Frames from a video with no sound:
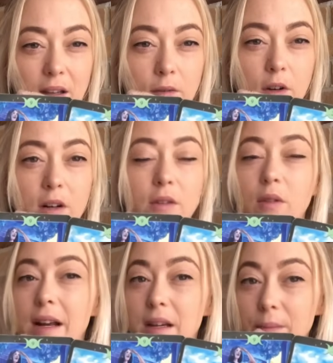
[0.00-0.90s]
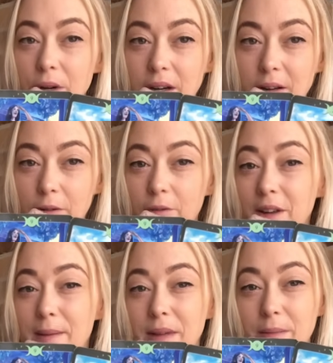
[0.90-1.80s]
You've got a great community or a
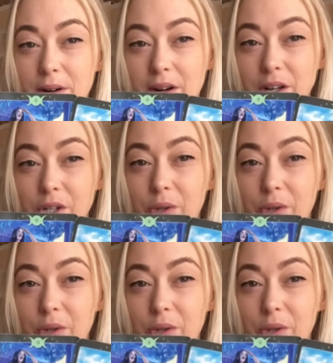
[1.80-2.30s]
family behind you,